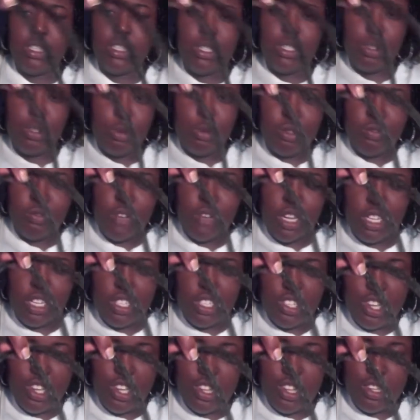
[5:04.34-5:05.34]
looped around
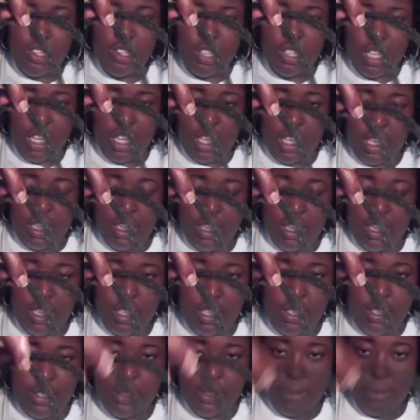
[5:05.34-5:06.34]
each other looking like
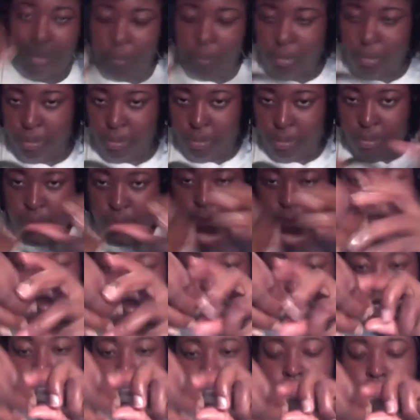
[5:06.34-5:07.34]
this.
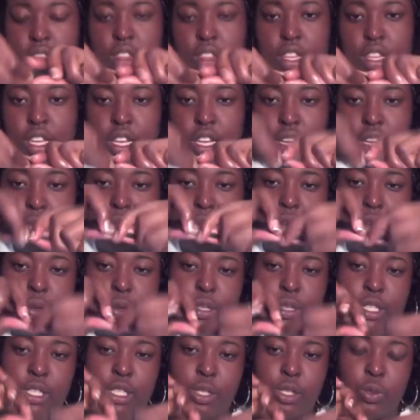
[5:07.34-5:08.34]
Then I'm going
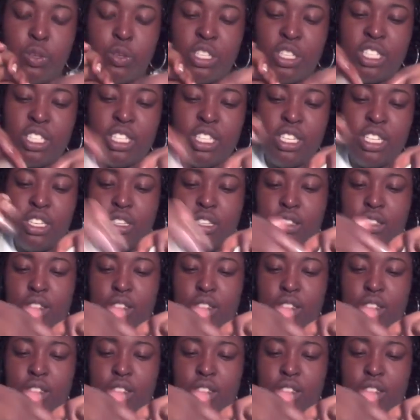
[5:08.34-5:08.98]
to twist it.